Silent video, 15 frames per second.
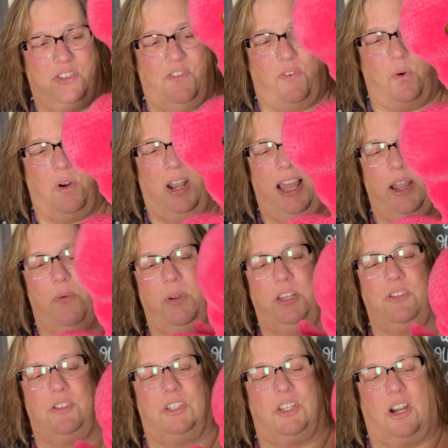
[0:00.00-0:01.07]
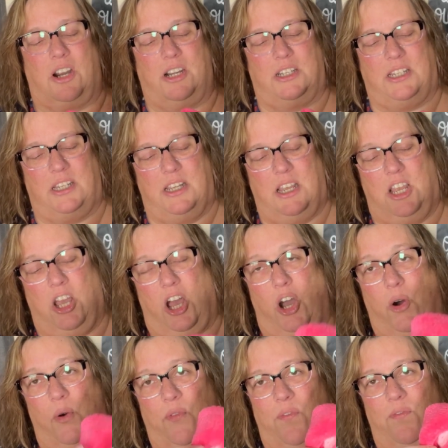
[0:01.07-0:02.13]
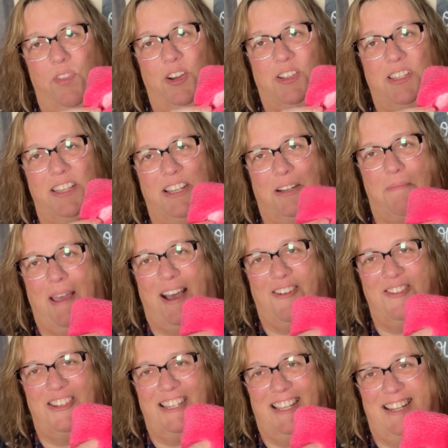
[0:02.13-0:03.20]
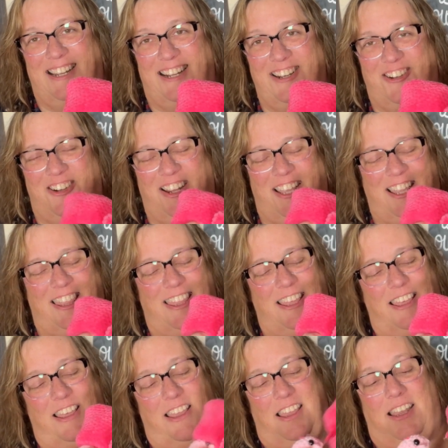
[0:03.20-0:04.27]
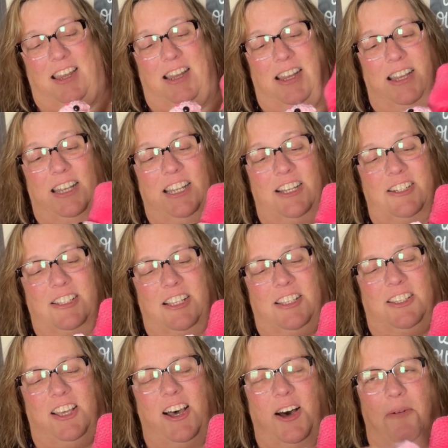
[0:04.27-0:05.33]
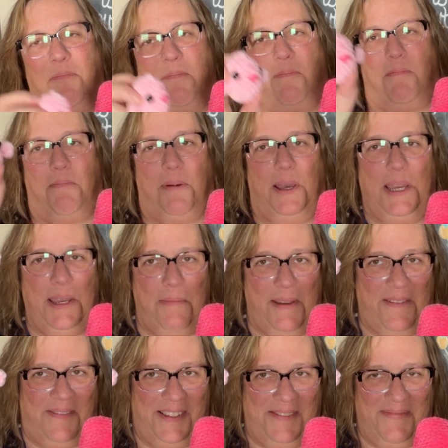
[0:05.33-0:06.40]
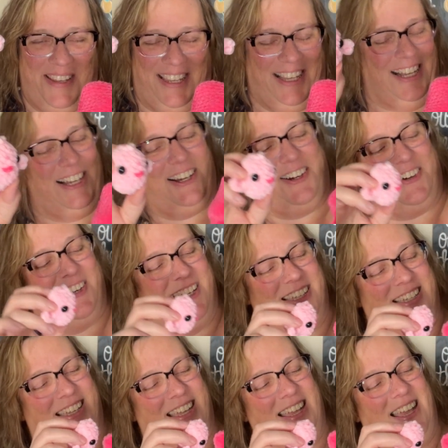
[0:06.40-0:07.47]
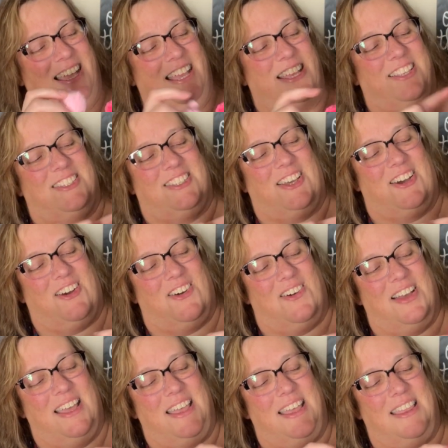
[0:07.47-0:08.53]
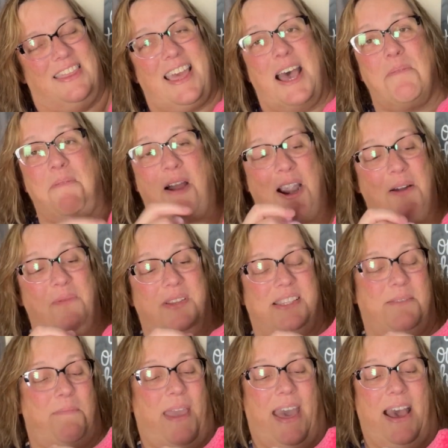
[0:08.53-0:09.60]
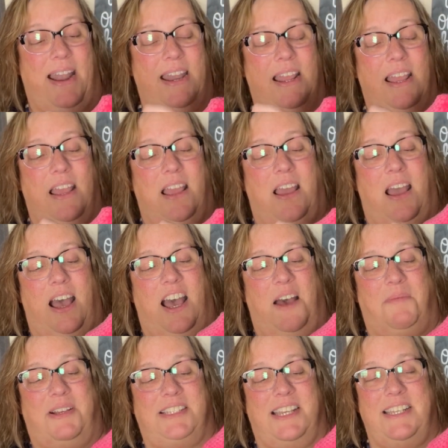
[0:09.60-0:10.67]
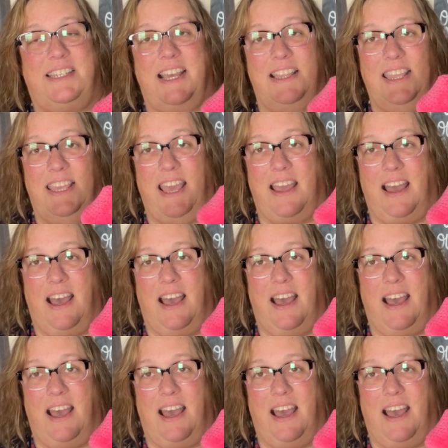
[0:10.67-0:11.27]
for. Like when you start, oh, there's a little pouch, and underneath, there's a little baby flamingo. So that part wasn't bad, because I'd done the